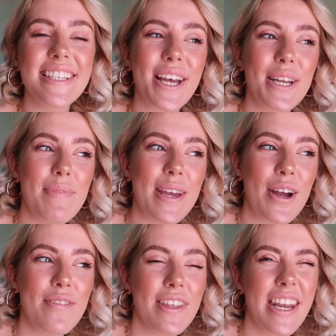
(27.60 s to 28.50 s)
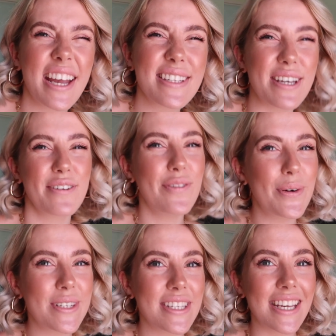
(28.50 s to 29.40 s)
are going to be over the next like
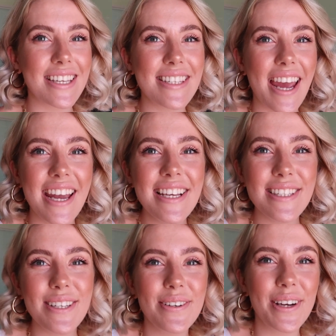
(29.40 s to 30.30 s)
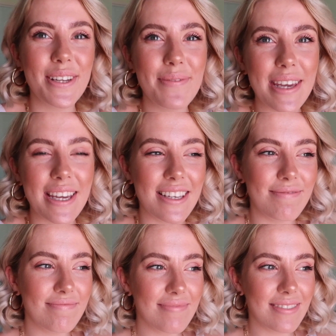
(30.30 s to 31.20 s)
4 to 6 days that you're going to
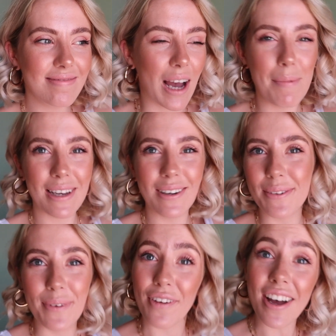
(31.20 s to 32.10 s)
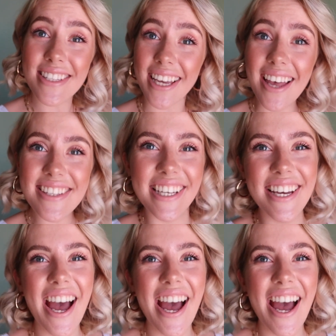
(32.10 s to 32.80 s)
be coming along with us, I guess.